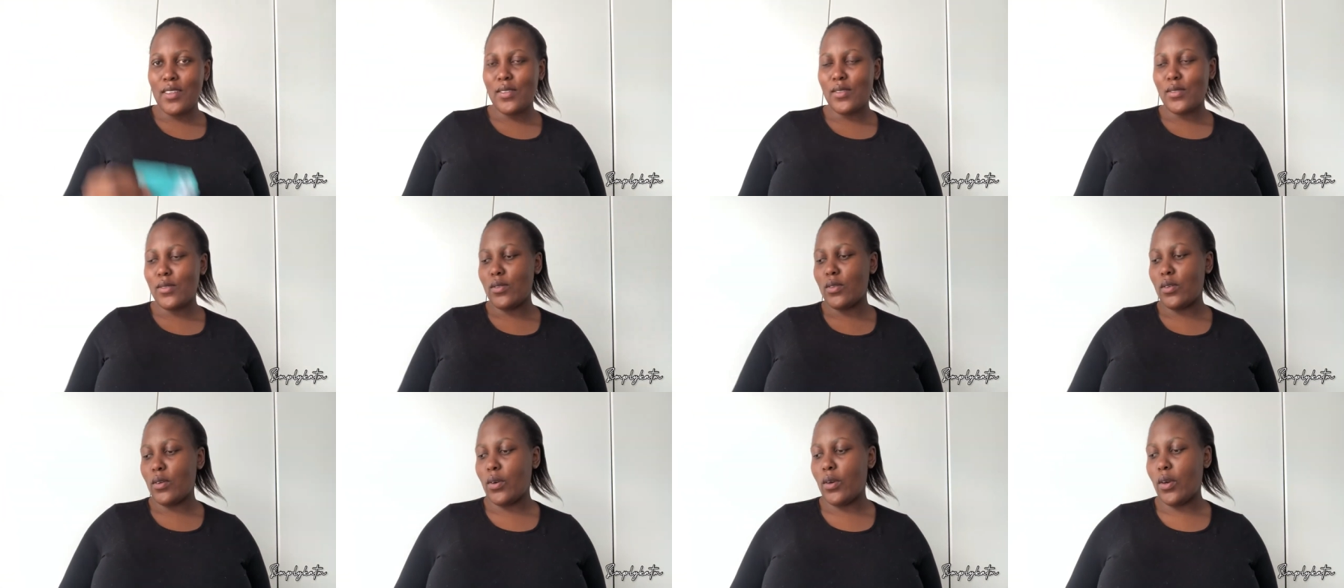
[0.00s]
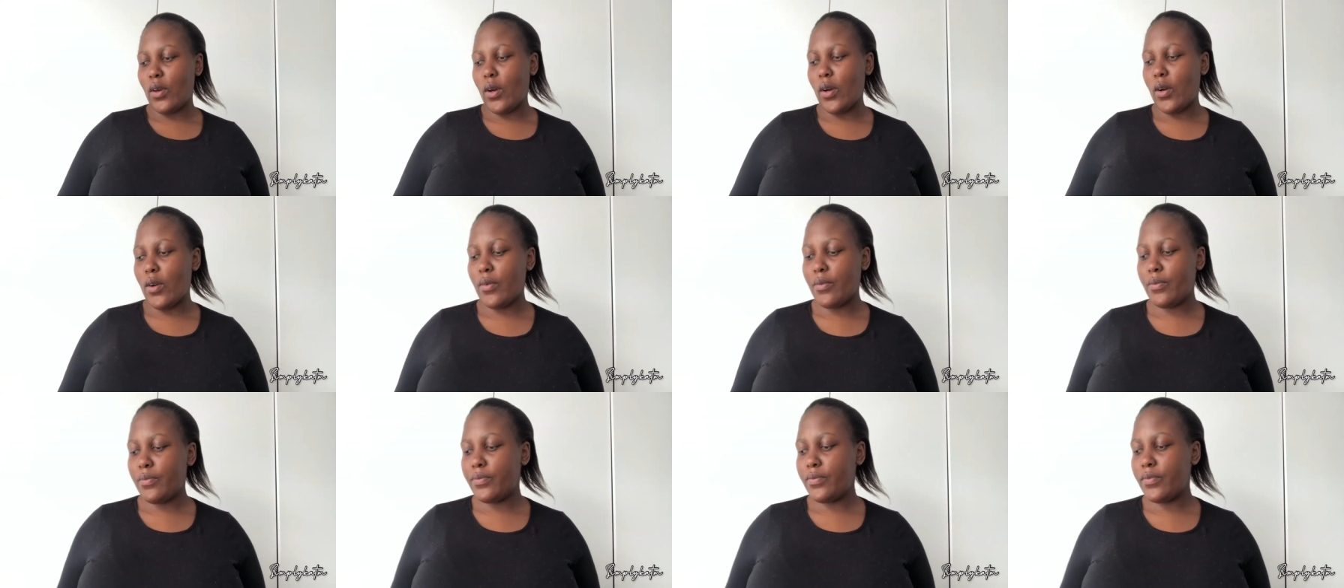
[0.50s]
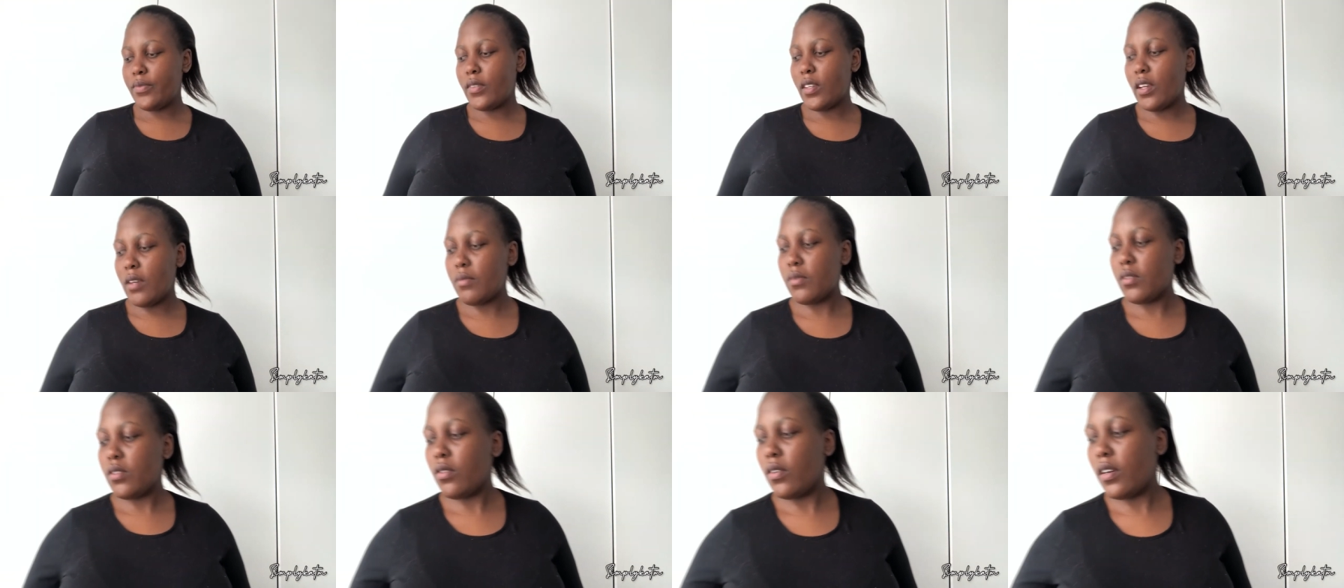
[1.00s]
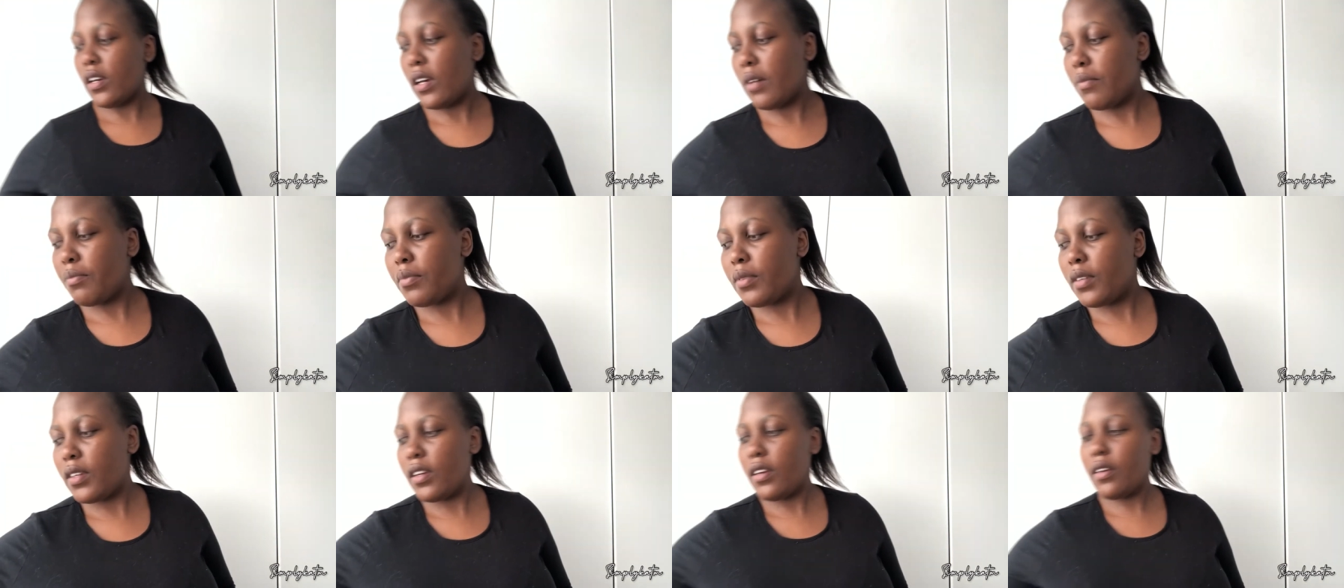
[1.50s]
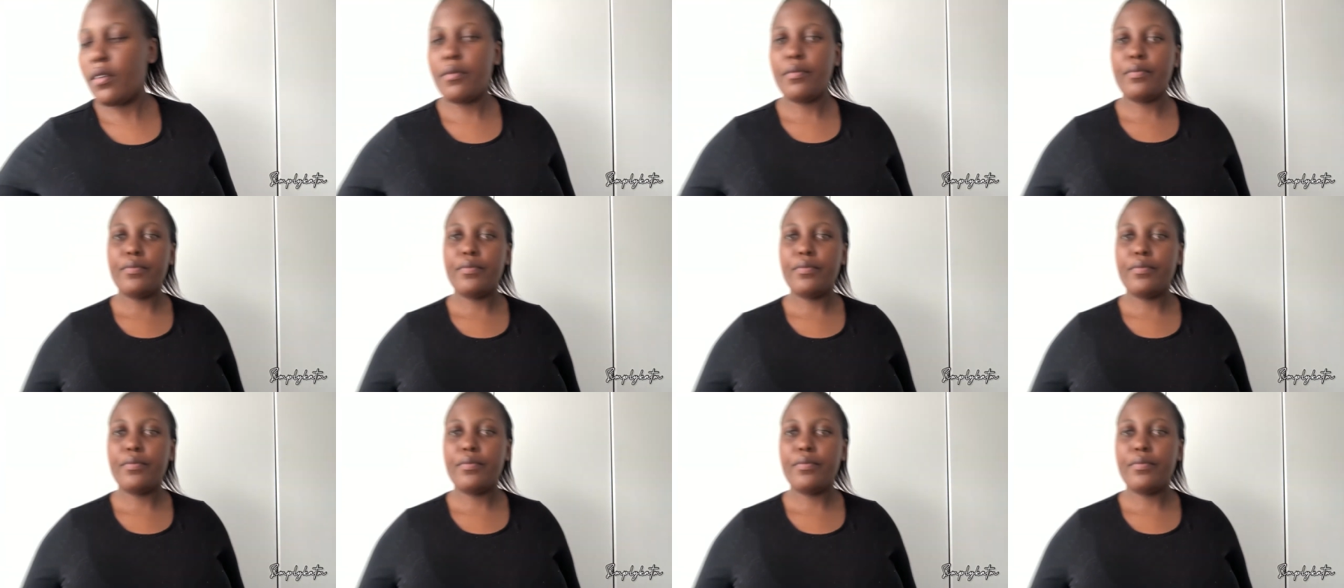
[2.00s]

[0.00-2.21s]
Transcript: so yeah i'm so happy